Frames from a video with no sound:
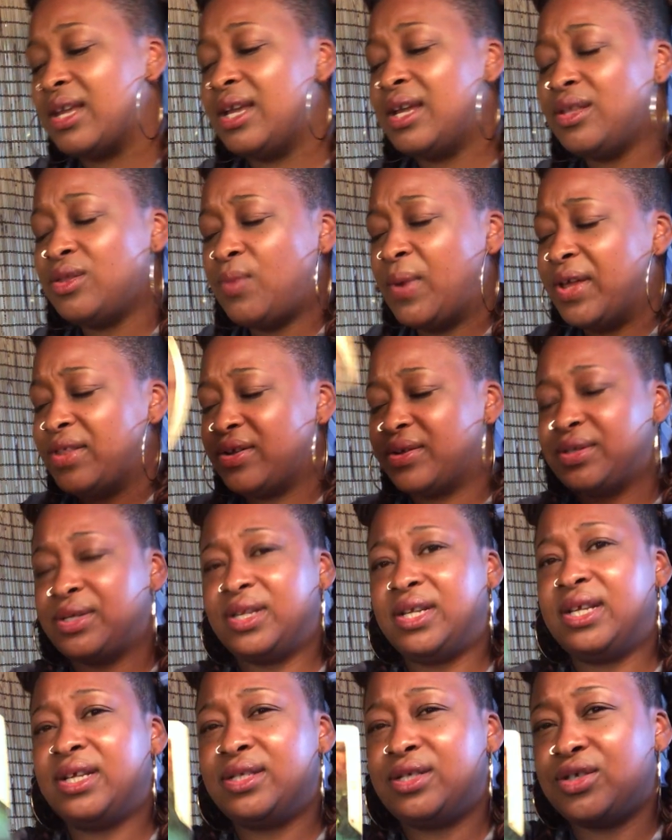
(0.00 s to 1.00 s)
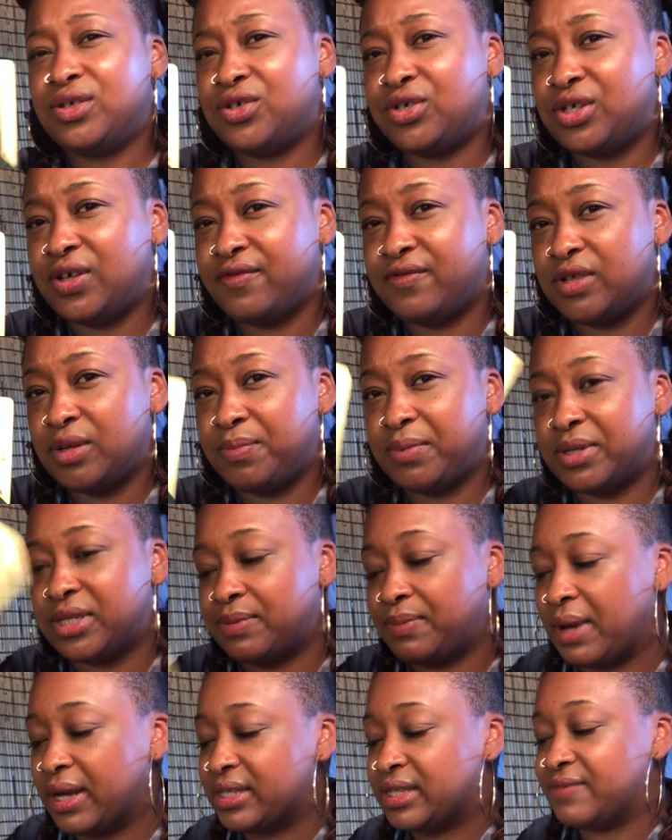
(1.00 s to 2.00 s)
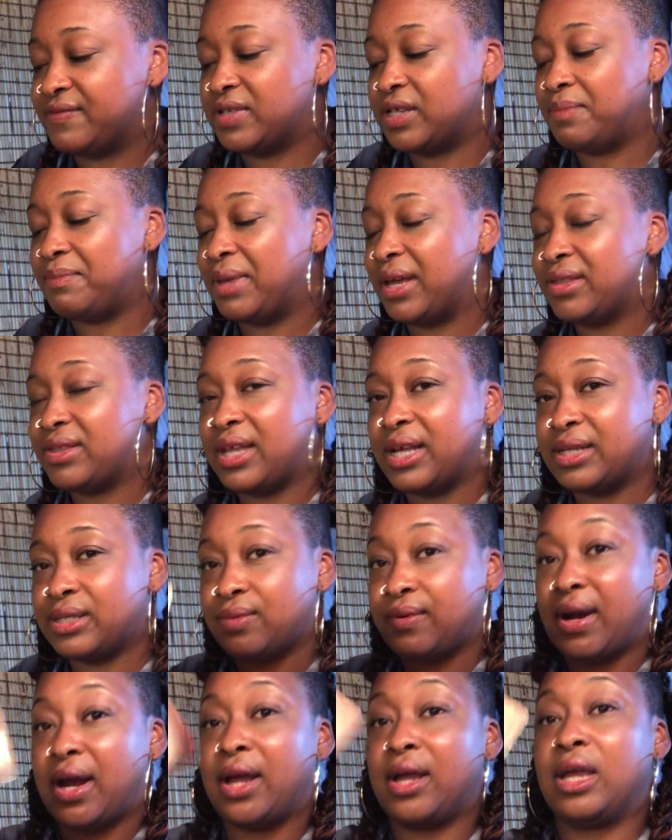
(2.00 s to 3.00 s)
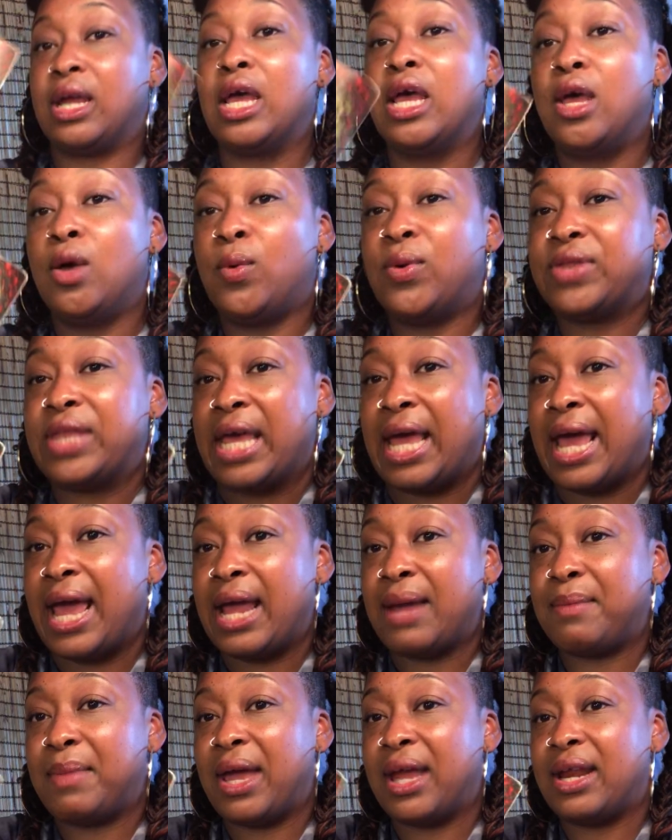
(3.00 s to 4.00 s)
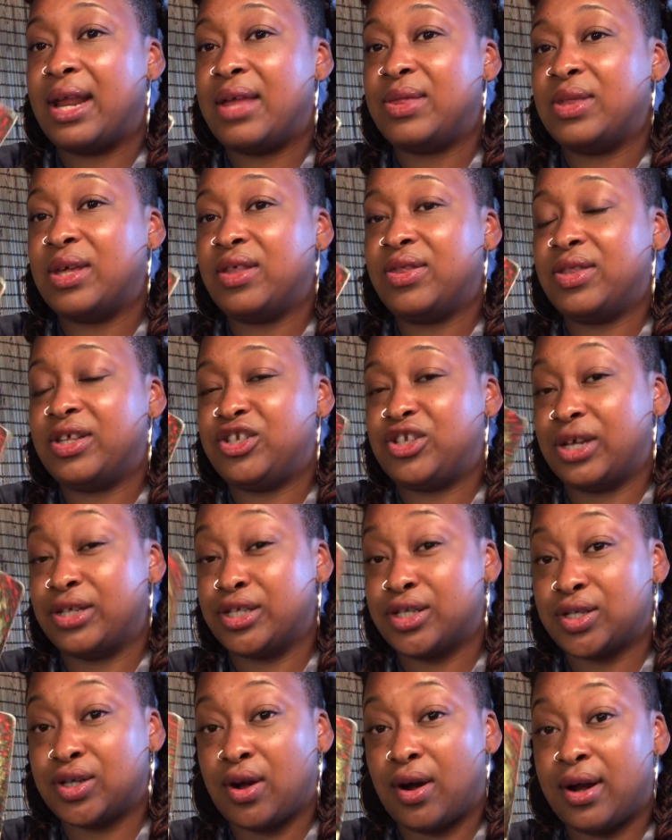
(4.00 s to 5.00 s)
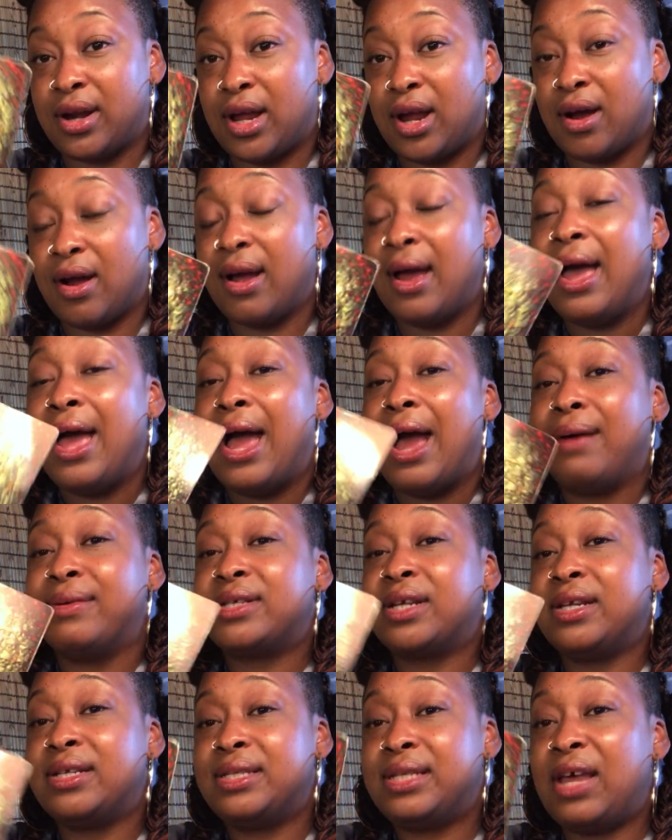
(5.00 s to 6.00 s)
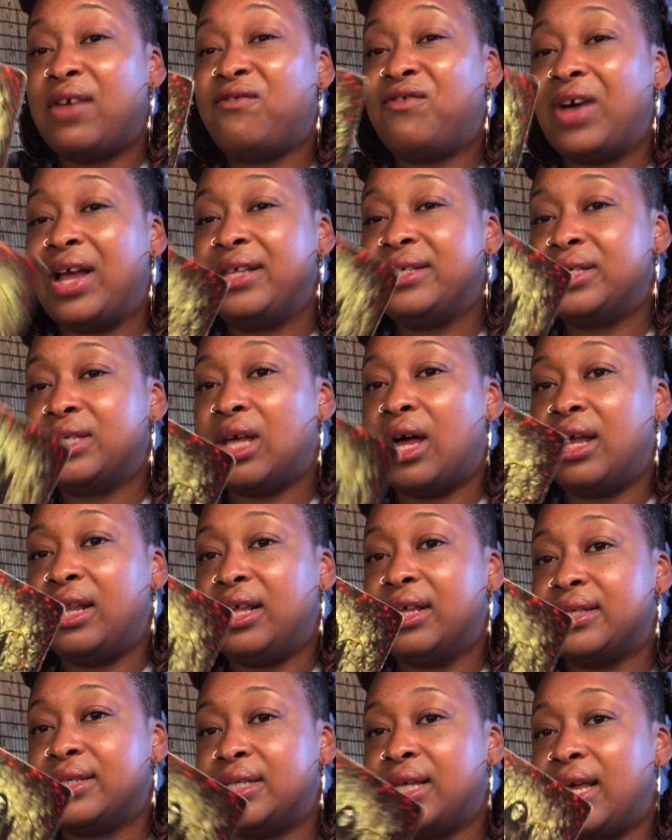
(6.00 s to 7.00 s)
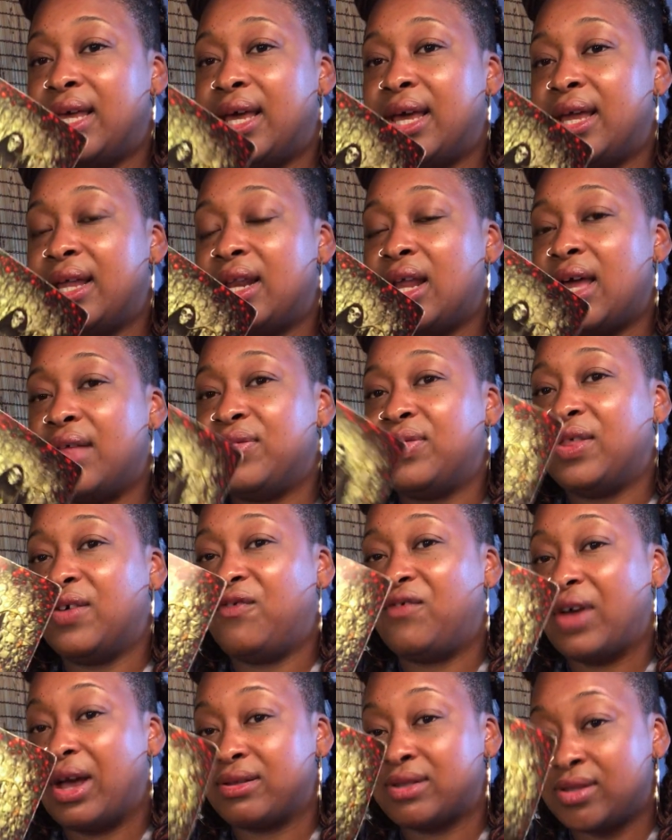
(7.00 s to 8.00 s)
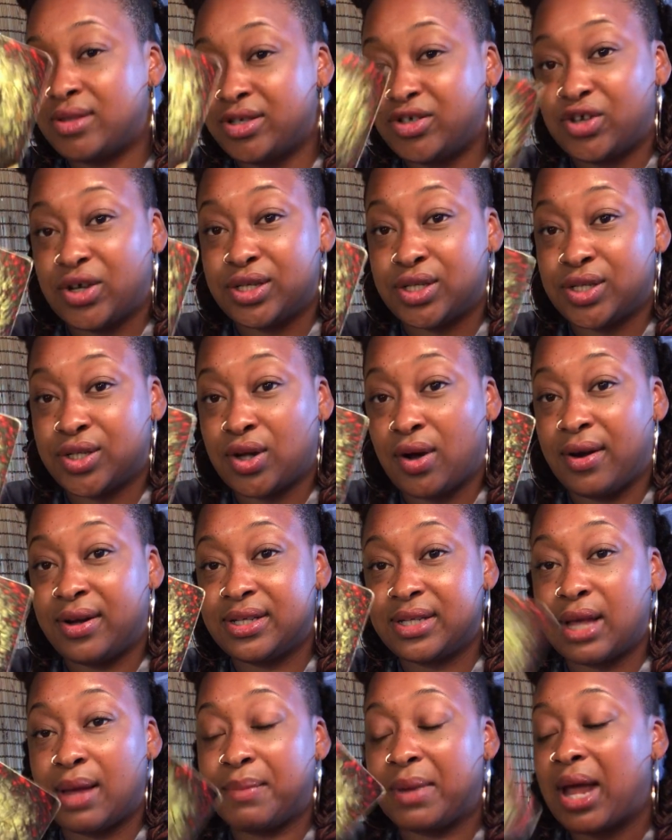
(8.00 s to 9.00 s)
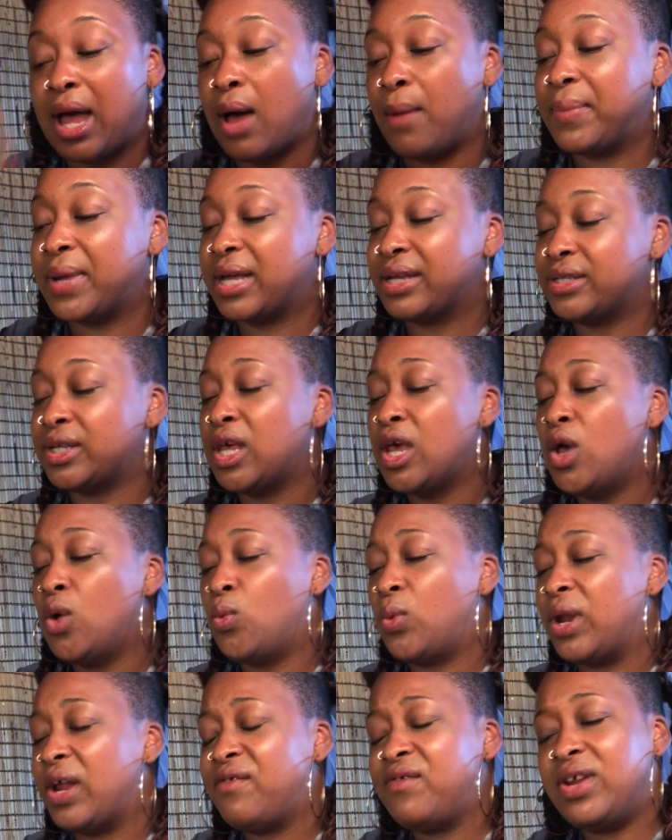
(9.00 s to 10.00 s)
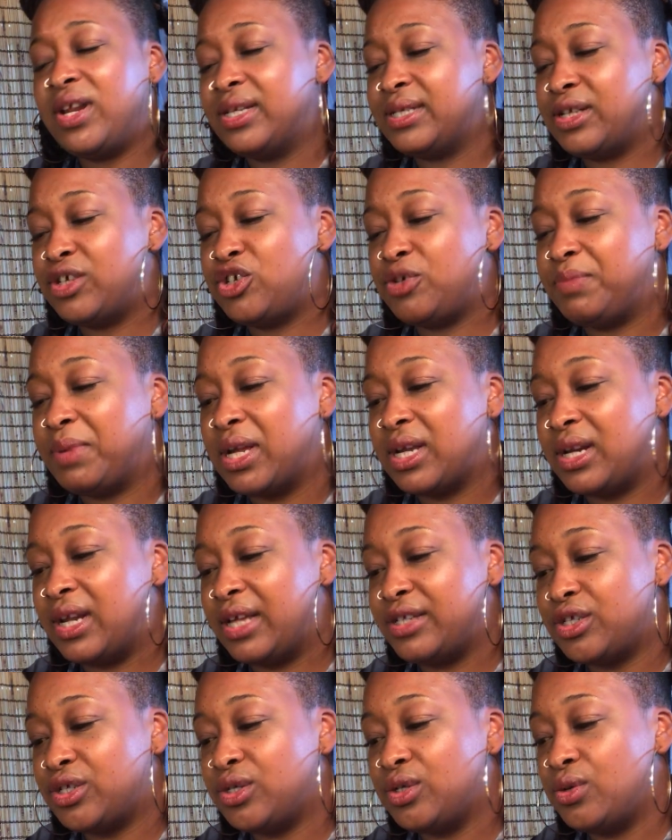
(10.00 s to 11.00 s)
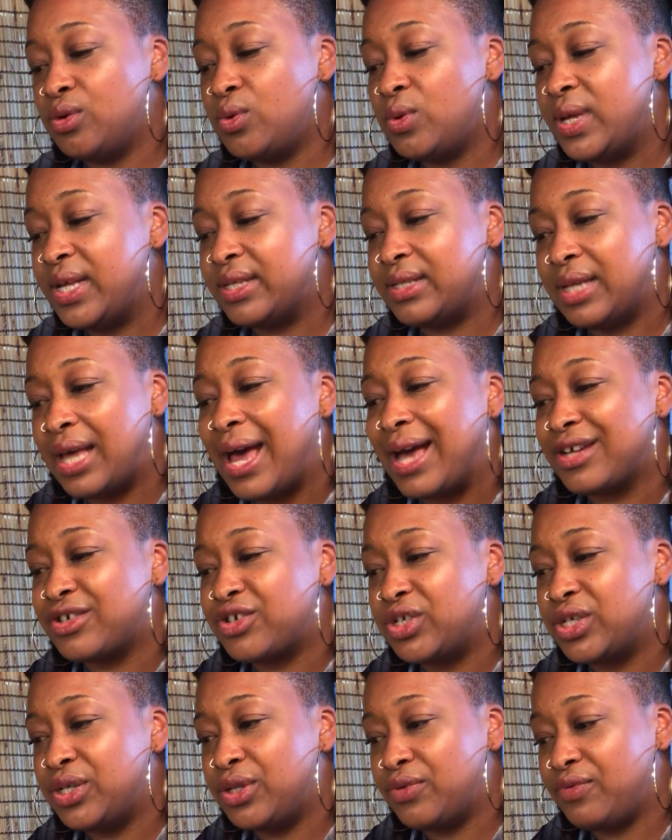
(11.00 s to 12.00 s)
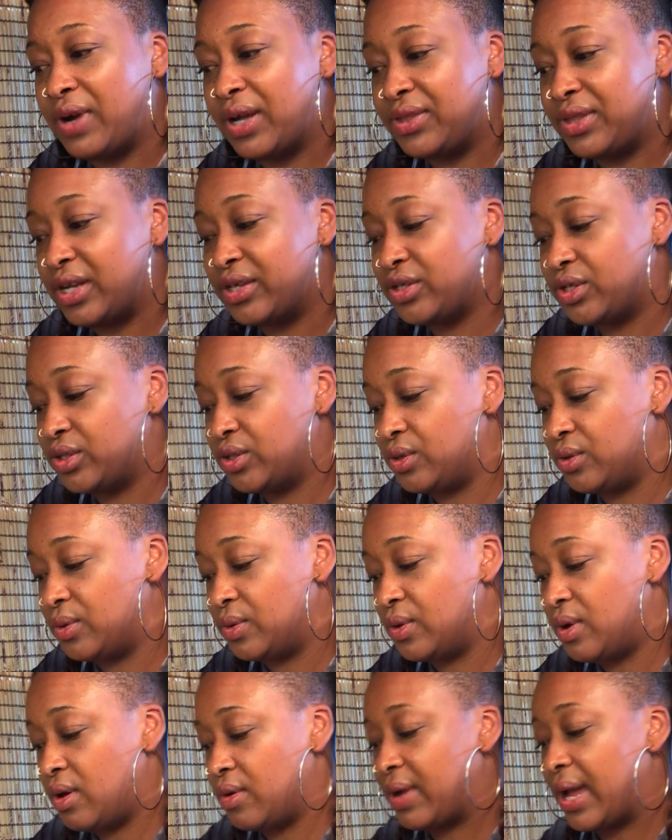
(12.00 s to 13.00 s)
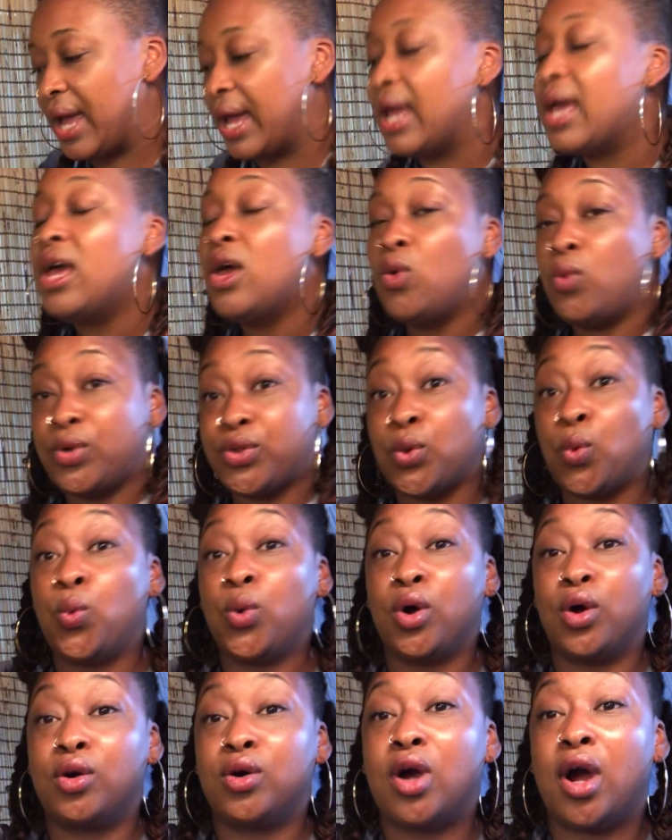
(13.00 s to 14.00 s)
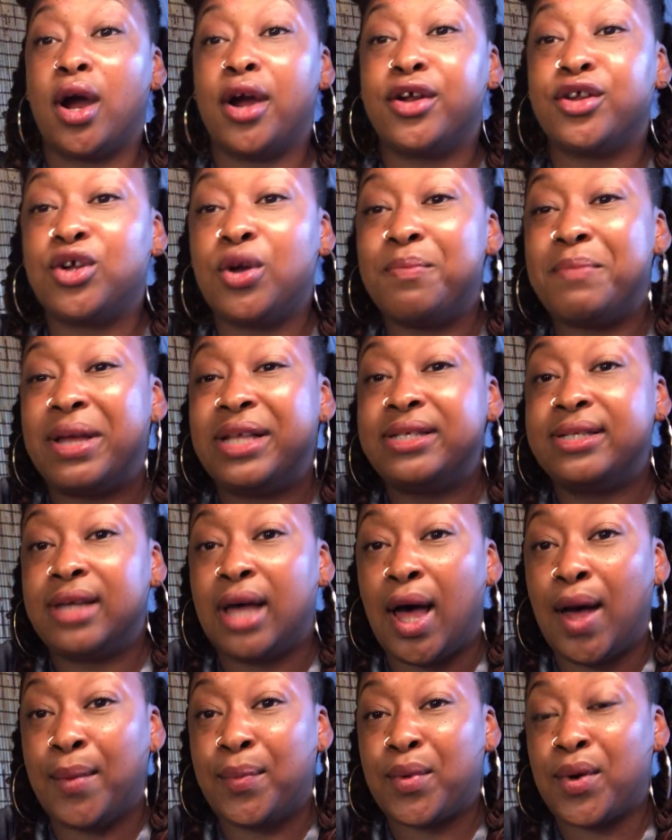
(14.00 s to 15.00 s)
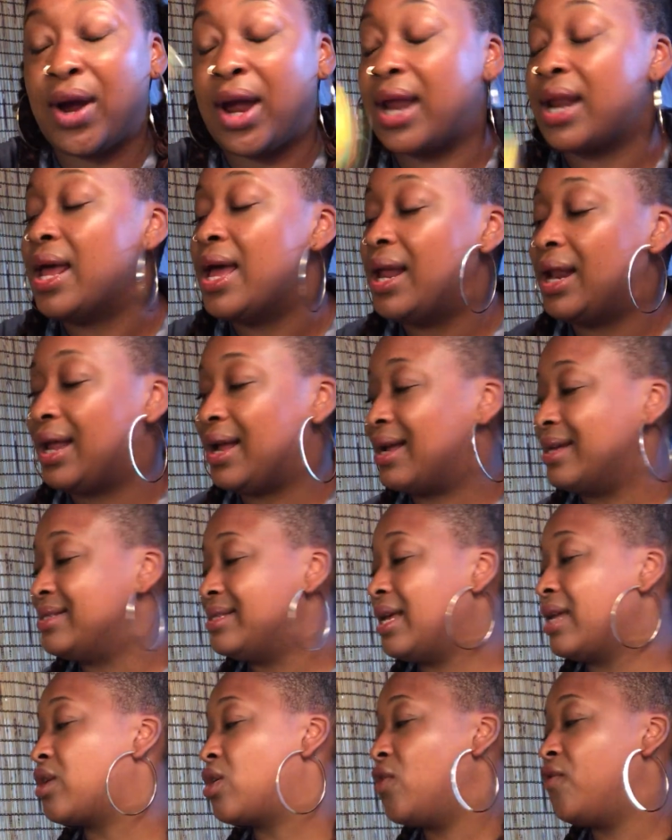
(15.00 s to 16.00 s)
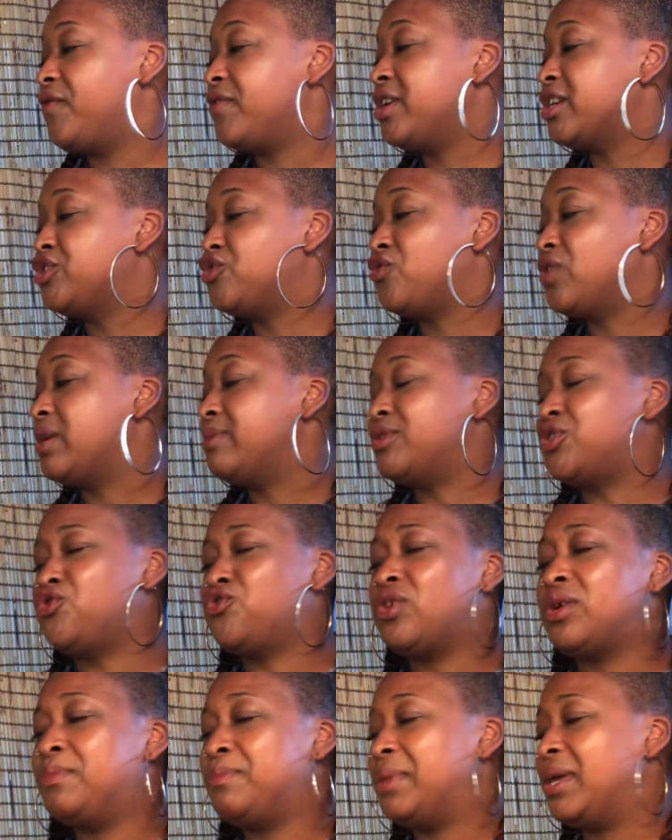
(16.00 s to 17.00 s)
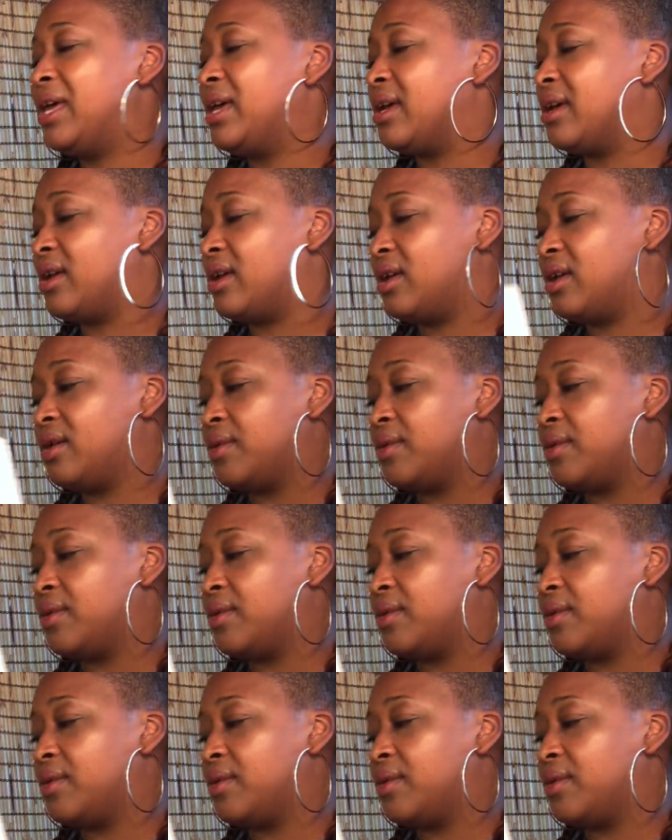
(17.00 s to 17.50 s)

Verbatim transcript: either way, there's a need to shift the perspective to make things right with the hangman and the, the justice card here. I was going to say find solace in the fact that the justice card is coming out because whatever it is that you're being led to do, it's actually the right thing to do, okay? With the world card, you're meant to upgrade. Like I said, go for your dreams. Dream big.